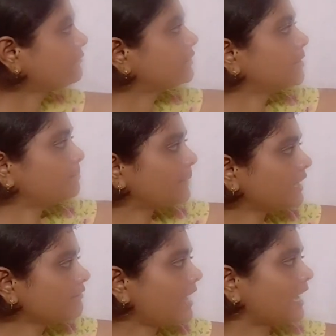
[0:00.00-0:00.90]
the
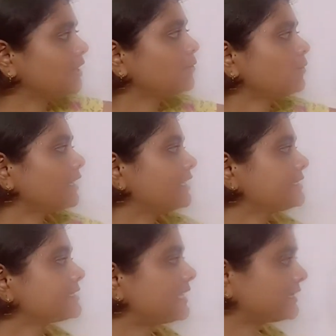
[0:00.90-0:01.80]
p-value
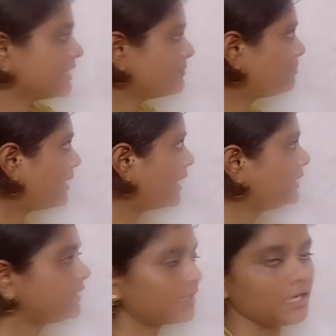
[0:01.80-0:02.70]
is nothing
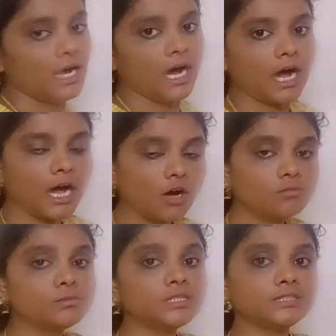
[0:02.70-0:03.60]
but
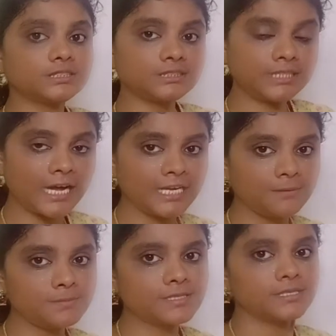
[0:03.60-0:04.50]
how much
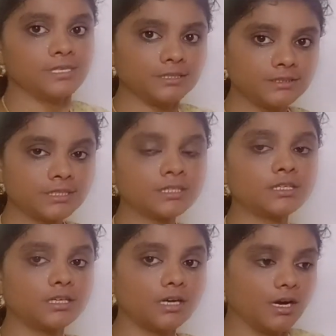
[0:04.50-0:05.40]
times the
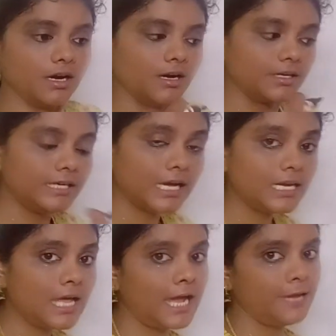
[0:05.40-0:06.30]
null
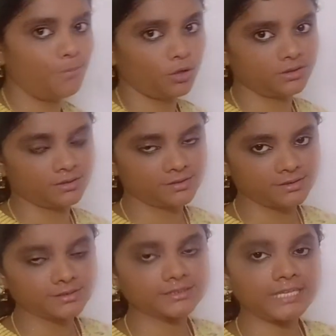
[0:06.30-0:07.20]

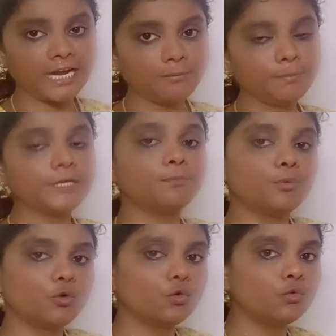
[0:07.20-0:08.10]
hypothesis can be
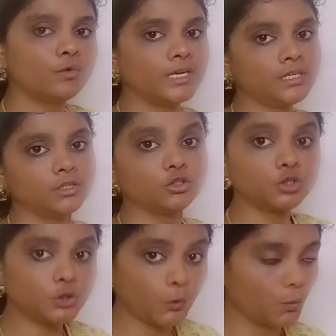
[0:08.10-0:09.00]
proven
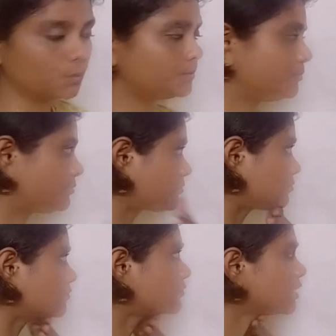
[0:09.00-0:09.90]
true.
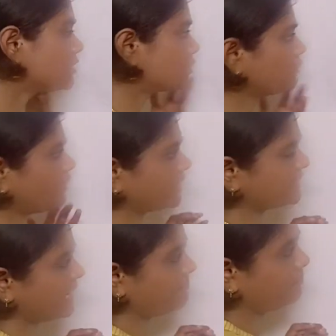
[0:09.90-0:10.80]
So for
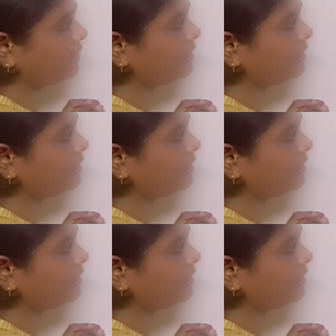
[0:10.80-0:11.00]
example,